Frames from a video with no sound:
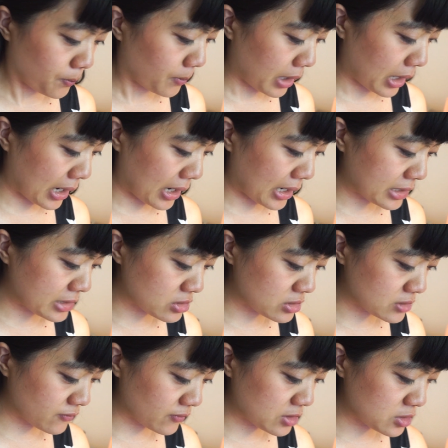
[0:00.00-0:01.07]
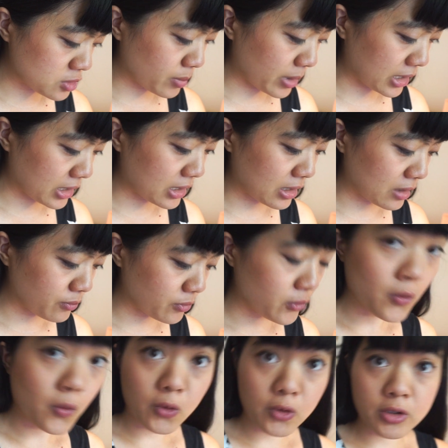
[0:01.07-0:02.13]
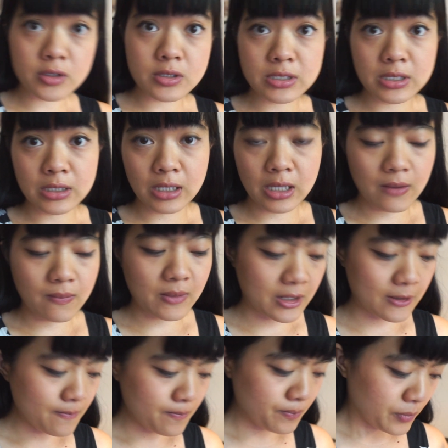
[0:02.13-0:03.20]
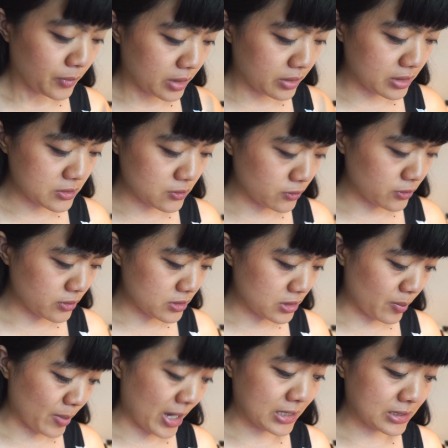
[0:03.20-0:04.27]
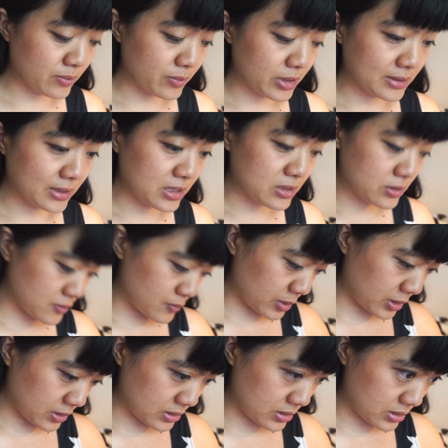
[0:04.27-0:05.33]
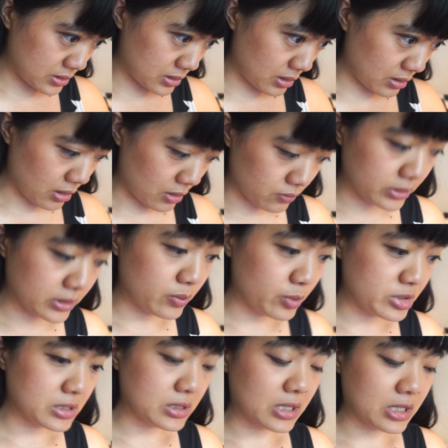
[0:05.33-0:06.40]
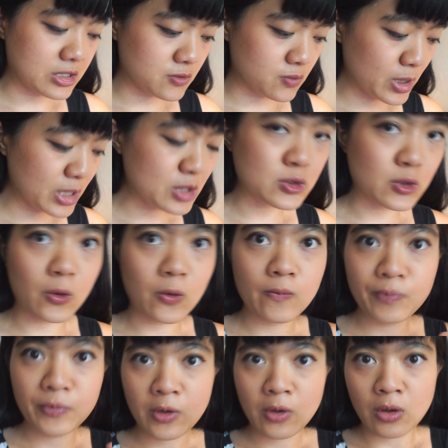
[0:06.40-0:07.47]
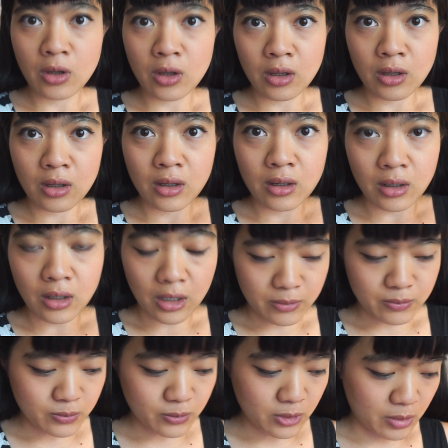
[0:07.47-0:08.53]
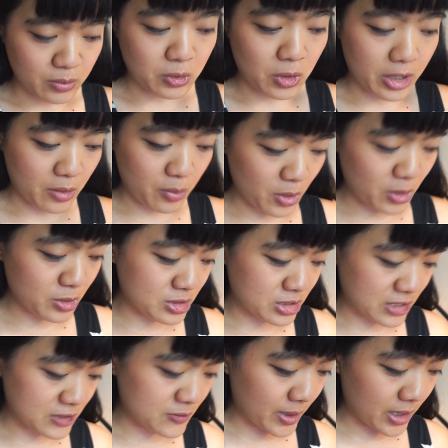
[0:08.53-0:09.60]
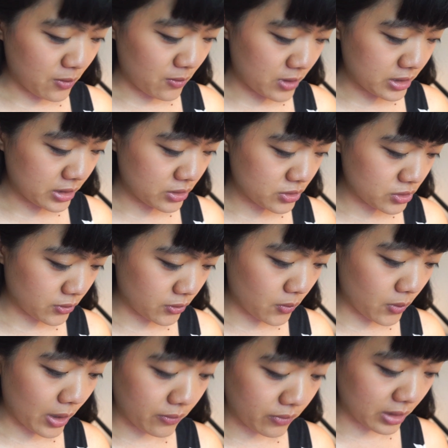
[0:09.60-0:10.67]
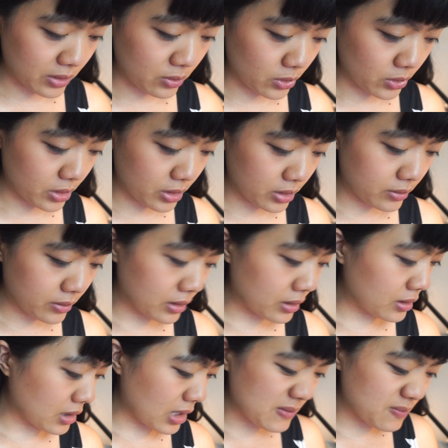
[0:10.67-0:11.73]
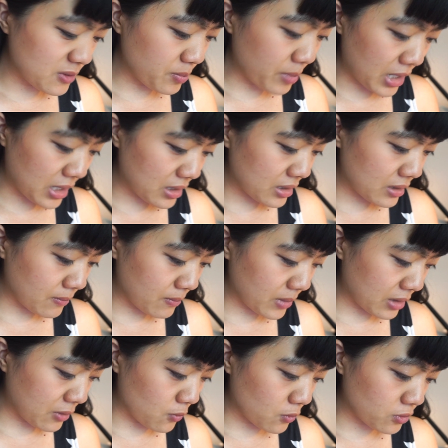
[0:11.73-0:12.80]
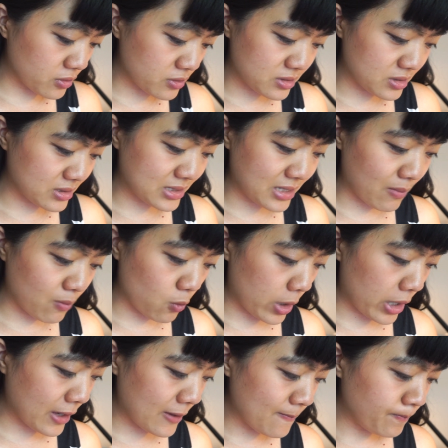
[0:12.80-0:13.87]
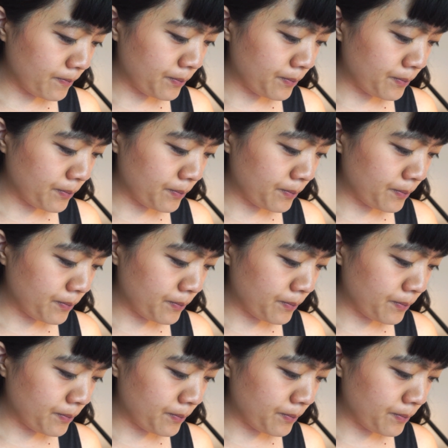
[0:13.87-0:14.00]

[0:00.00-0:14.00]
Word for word: I just finished packing up two orders that came in. These orders are packed a bit late just because I got really busy last week, so I apologize. But I wanted to show you how they look. I've been packing my orders the same way.